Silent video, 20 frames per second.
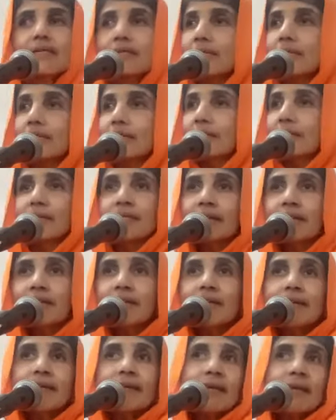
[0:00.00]
So
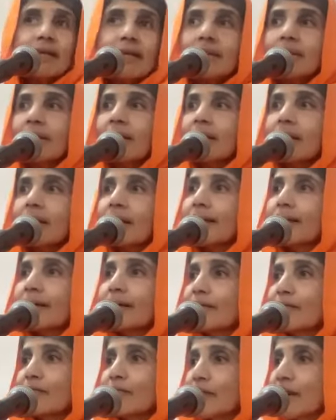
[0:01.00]
everything that I
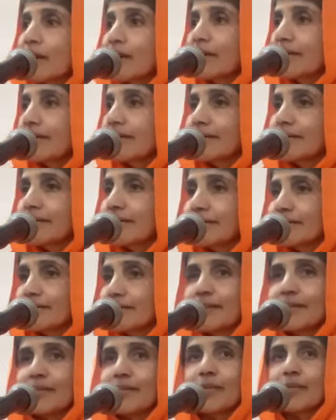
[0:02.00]
confront is
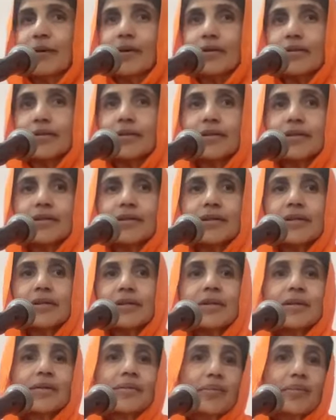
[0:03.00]
what?
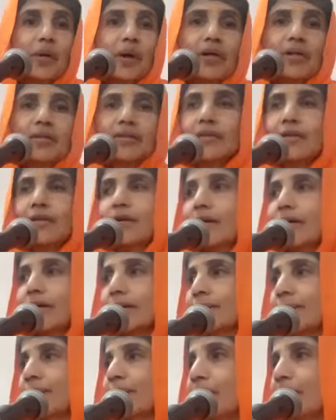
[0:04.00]
Born,
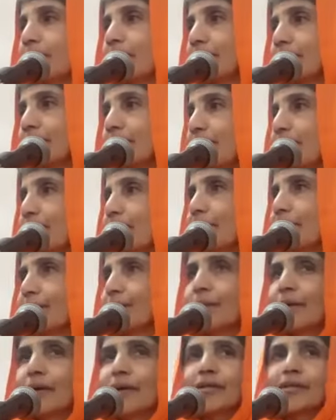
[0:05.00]
gone, born,
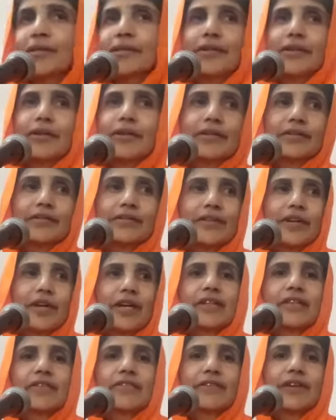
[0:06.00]
gone, born, gone.
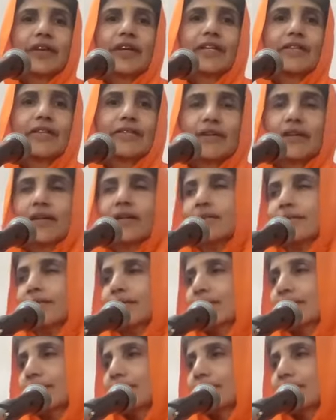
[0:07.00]
Jagat, jagat, jagat.